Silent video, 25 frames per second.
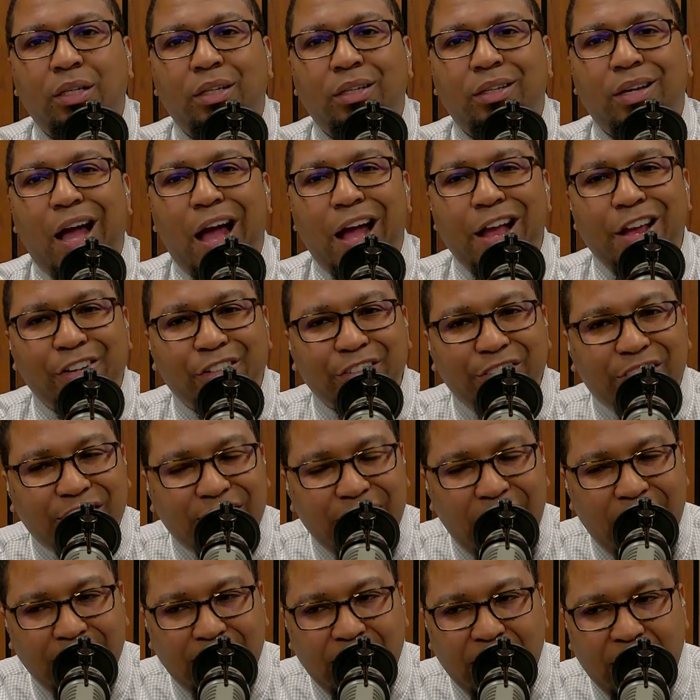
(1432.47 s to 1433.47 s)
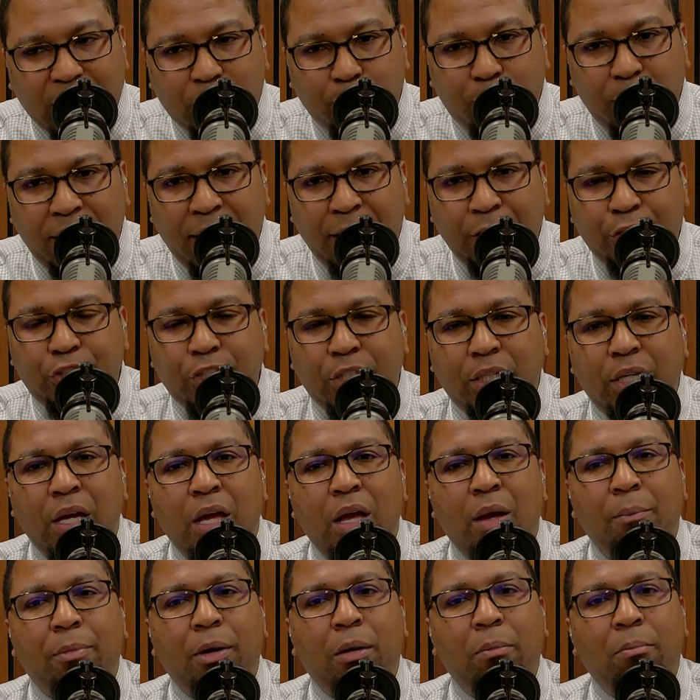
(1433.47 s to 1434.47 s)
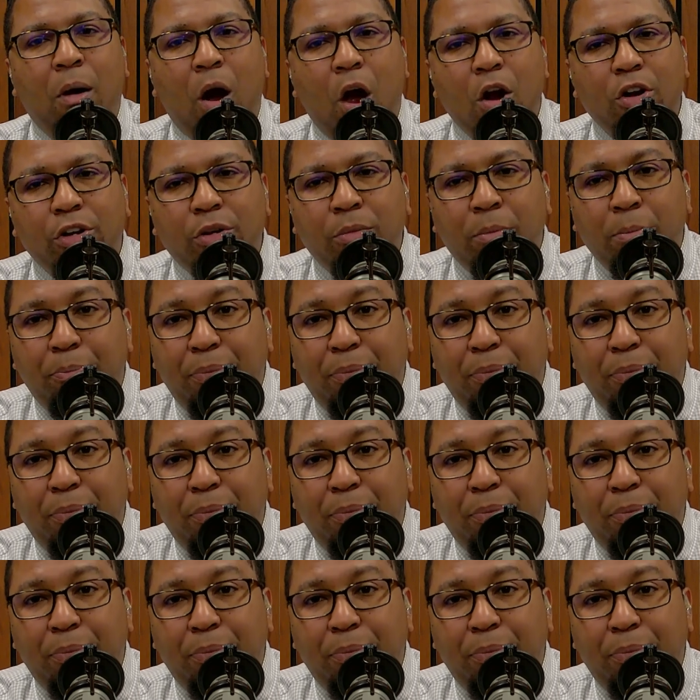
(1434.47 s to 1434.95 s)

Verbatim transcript: I understand that explanation, but martyrdom